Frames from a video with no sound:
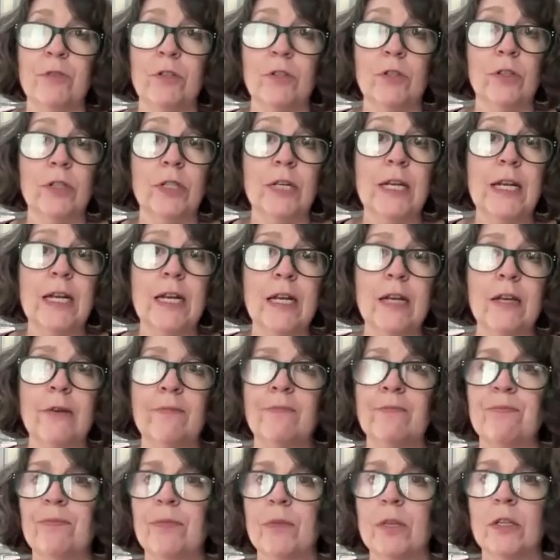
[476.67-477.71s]

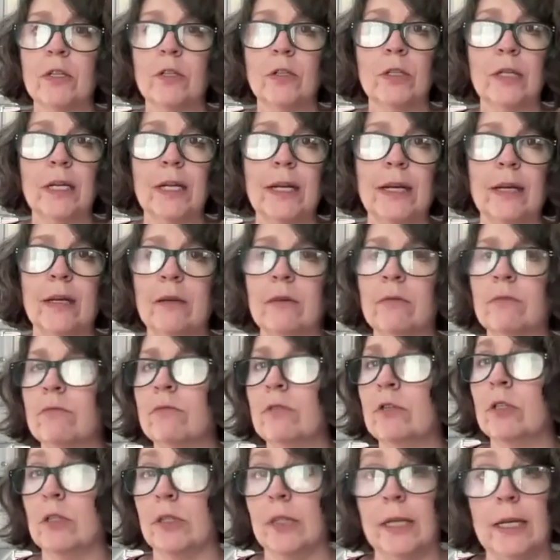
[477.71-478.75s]
deleting, deleting,
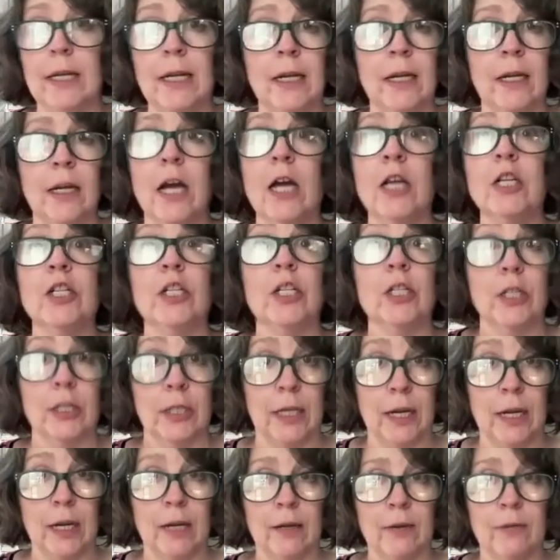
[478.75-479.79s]
deleting,
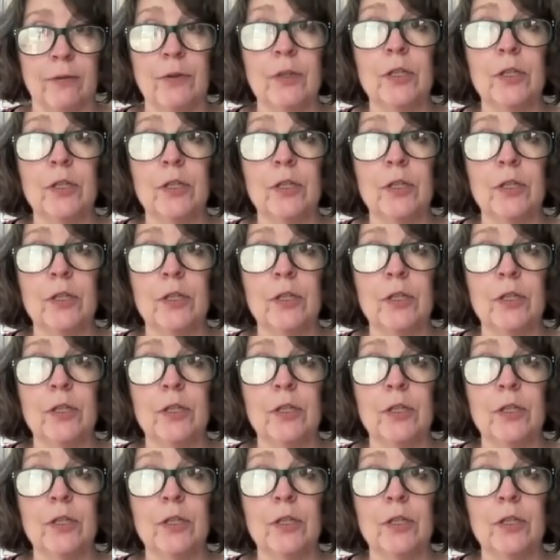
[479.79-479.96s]
deleting.